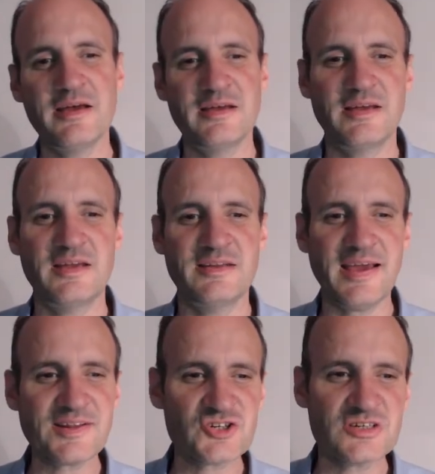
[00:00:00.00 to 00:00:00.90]
in
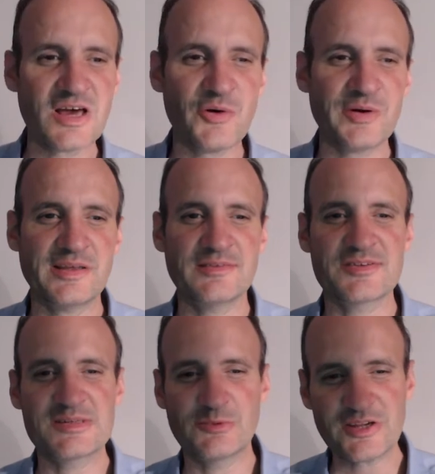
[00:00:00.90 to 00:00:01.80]
action now in the
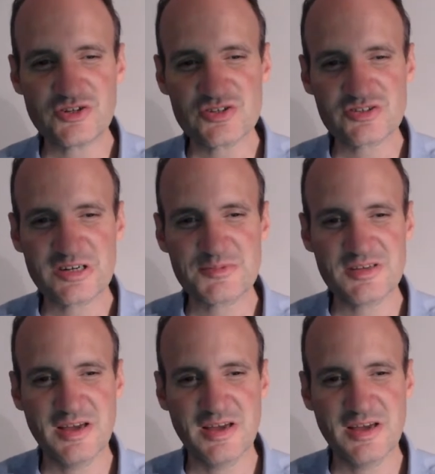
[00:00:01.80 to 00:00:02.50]
simulation script,